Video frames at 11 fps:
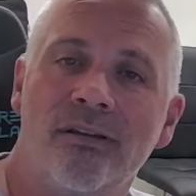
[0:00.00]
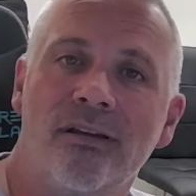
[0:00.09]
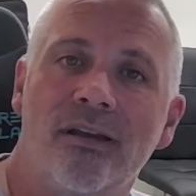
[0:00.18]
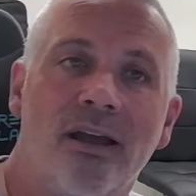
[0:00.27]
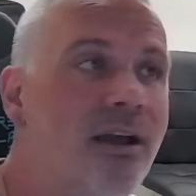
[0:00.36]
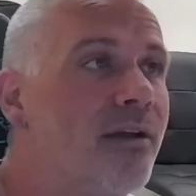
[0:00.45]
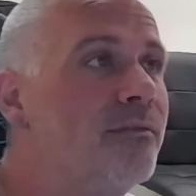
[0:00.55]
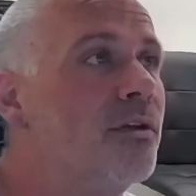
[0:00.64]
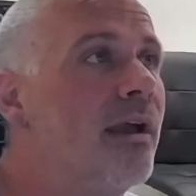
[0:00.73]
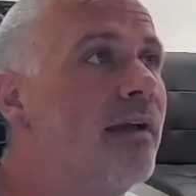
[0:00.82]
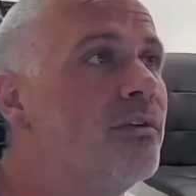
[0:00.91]
Uh, if you
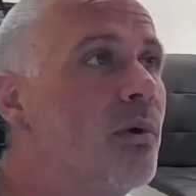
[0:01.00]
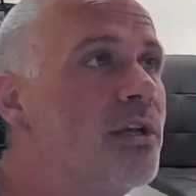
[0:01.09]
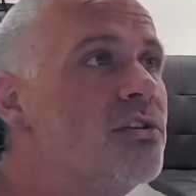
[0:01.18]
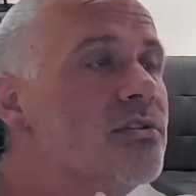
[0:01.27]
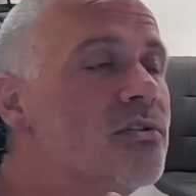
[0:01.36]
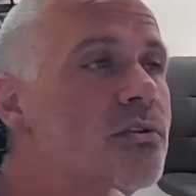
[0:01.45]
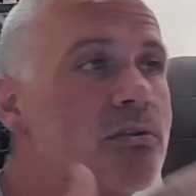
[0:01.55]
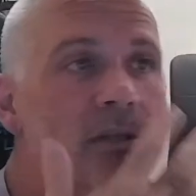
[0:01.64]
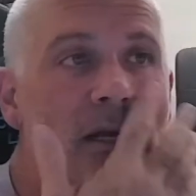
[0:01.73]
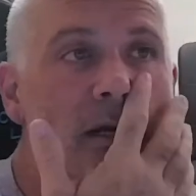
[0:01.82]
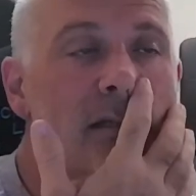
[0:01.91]
have questions or you're
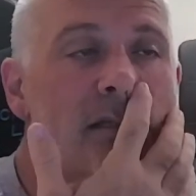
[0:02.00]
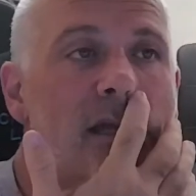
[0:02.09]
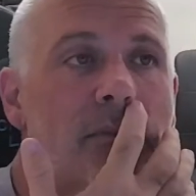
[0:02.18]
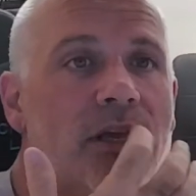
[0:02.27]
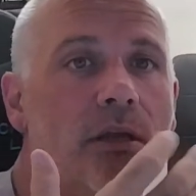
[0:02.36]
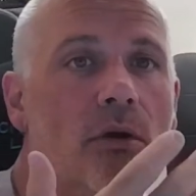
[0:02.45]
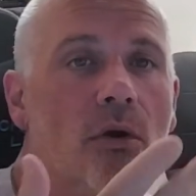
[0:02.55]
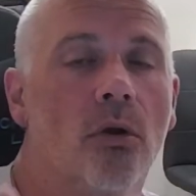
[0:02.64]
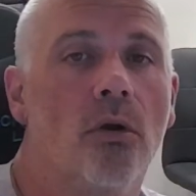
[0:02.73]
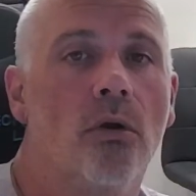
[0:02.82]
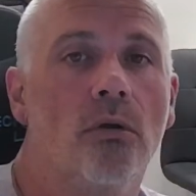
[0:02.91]
stuck on something
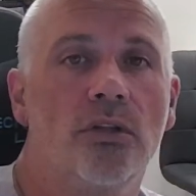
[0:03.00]
or